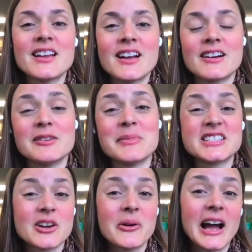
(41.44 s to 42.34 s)
And
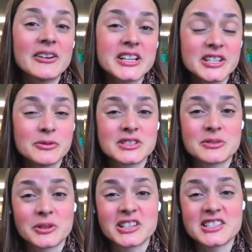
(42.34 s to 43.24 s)
so, how can you, as an
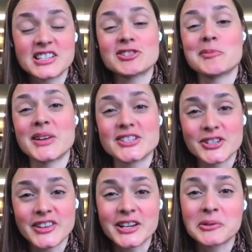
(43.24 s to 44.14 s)
organization, make sure
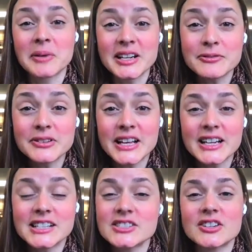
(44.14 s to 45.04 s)
that you're ready for that
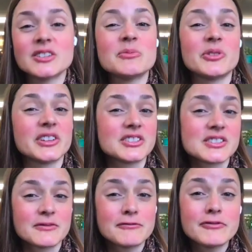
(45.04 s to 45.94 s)
intern? Well, there's
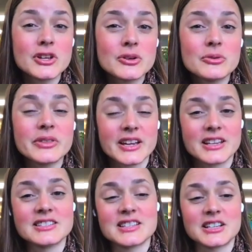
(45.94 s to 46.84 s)
a few
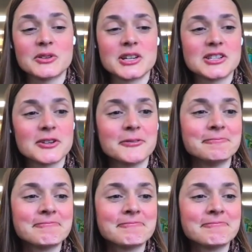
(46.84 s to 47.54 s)
things that you can do.